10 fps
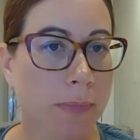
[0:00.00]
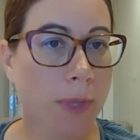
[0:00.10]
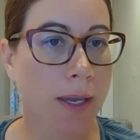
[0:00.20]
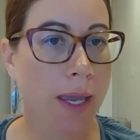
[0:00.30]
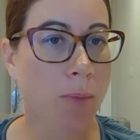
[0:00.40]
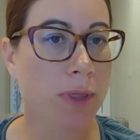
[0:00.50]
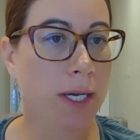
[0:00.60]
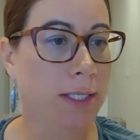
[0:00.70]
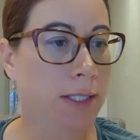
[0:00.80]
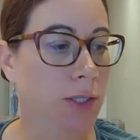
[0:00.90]
came with
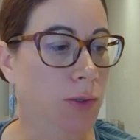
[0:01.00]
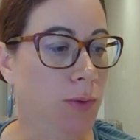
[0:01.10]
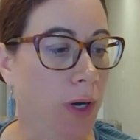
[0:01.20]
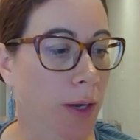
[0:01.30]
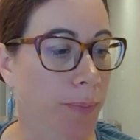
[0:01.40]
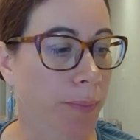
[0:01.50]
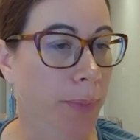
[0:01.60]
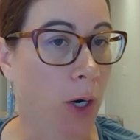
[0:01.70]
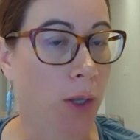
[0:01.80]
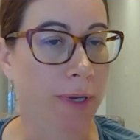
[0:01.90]
us to
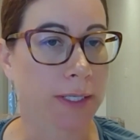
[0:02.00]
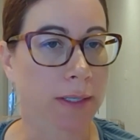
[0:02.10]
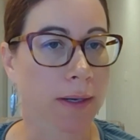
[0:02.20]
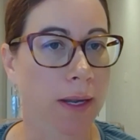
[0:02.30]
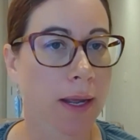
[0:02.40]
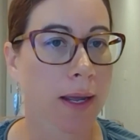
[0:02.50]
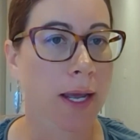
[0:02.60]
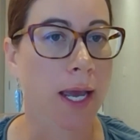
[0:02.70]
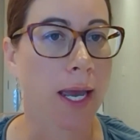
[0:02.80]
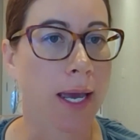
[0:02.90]
Parliament and
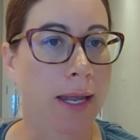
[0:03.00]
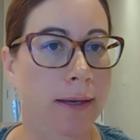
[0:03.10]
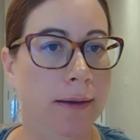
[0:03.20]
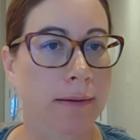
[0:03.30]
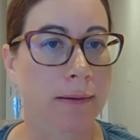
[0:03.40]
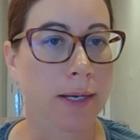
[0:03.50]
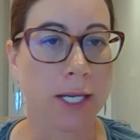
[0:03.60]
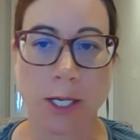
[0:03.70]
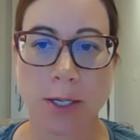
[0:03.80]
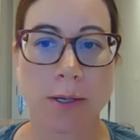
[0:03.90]
And
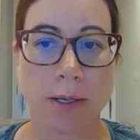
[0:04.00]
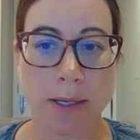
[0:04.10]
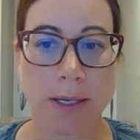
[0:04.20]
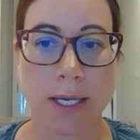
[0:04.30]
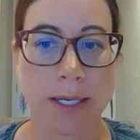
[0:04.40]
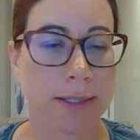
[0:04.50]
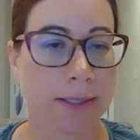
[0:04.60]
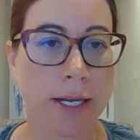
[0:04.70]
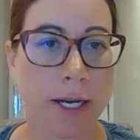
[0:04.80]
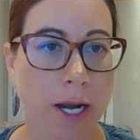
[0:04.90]
he
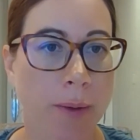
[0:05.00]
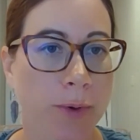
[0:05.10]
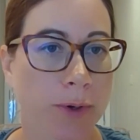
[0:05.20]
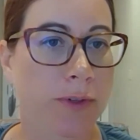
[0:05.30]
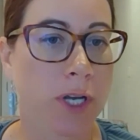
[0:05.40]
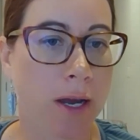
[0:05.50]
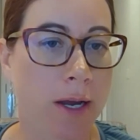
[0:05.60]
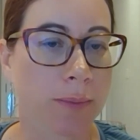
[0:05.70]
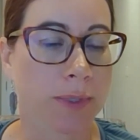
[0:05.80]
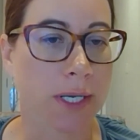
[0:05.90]
said a number of
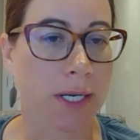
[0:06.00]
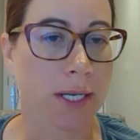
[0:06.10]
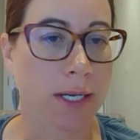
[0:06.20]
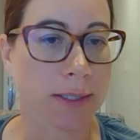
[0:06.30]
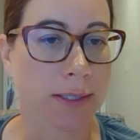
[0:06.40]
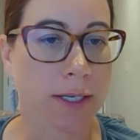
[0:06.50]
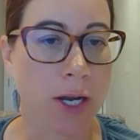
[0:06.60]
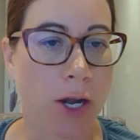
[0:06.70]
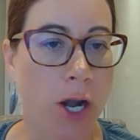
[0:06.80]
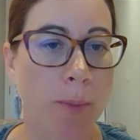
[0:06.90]
times that he has
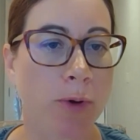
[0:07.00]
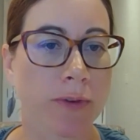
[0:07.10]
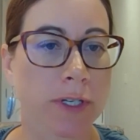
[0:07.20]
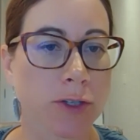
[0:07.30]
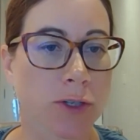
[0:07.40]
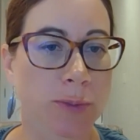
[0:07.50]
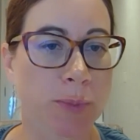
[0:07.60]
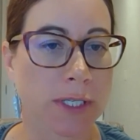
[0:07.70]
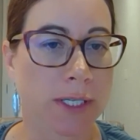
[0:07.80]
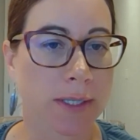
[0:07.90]
a number of Indigenous
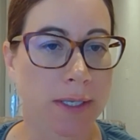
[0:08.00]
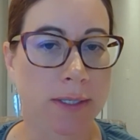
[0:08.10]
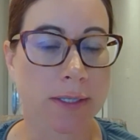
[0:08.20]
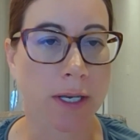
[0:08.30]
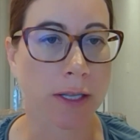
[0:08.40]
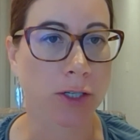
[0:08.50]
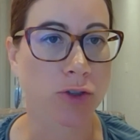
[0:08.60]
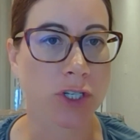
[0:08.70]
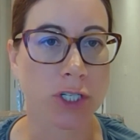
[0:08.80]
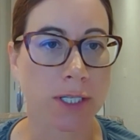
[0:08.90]
businesses,
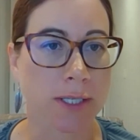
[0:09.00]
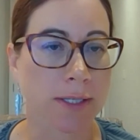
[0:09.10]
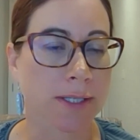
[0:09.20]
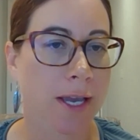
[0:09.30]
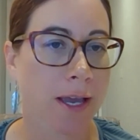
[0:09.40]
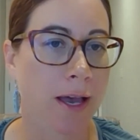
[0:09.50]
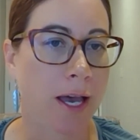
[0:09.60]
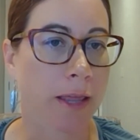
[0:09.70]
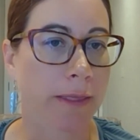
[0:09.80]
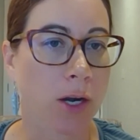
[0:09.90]
electricians
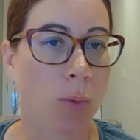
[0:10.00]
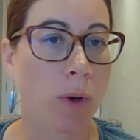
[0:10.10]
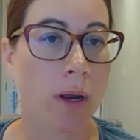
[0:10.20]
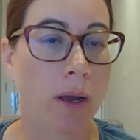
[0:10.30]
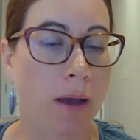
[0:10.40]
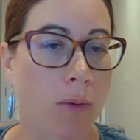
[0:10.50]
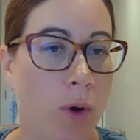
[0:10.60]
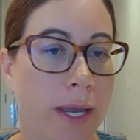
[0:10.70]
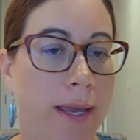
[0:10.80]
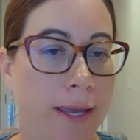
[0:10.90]
that are
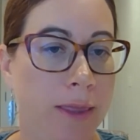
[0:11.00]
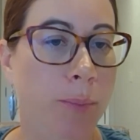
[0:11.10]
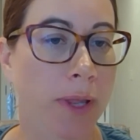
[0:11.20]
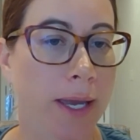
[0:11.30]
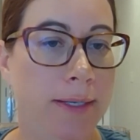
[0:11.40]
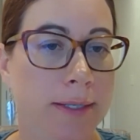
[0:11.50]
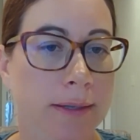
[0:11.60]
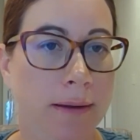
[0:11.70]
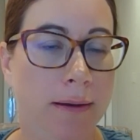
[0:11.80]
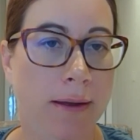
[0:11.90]
working in the plant
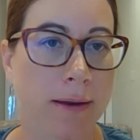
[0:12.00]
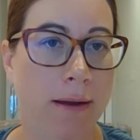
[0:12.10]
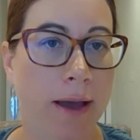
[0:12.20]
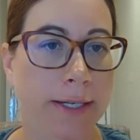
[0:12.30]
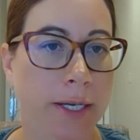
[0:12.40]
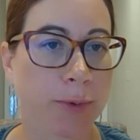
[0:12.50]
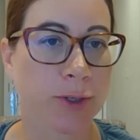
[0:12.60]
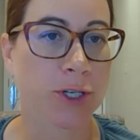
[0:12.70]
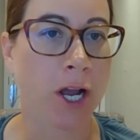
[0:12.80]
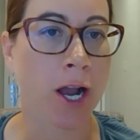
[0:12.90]
on high
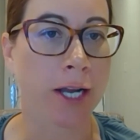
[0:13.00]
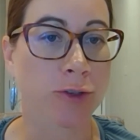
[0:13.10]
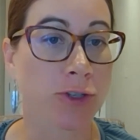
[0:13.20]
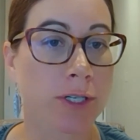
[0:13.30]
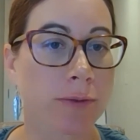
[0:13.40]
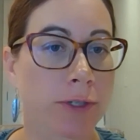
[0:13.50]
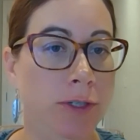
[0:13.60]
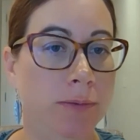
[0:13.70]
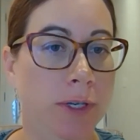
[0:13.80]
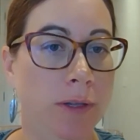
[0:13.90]
temperature hydrogen, which
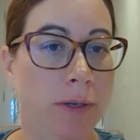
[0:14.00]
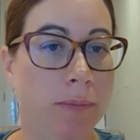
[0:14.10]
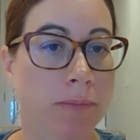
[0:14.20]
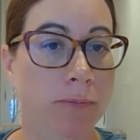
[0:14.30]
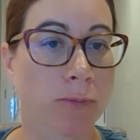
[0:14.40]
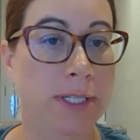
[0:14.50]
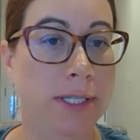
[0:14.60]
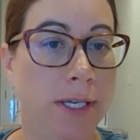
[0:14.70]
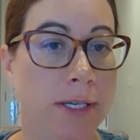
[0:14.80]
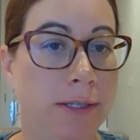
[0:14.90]
is one of the
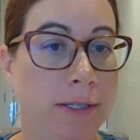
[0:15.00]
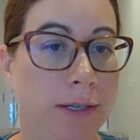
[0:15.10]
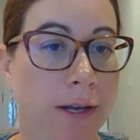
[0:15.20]
riskiest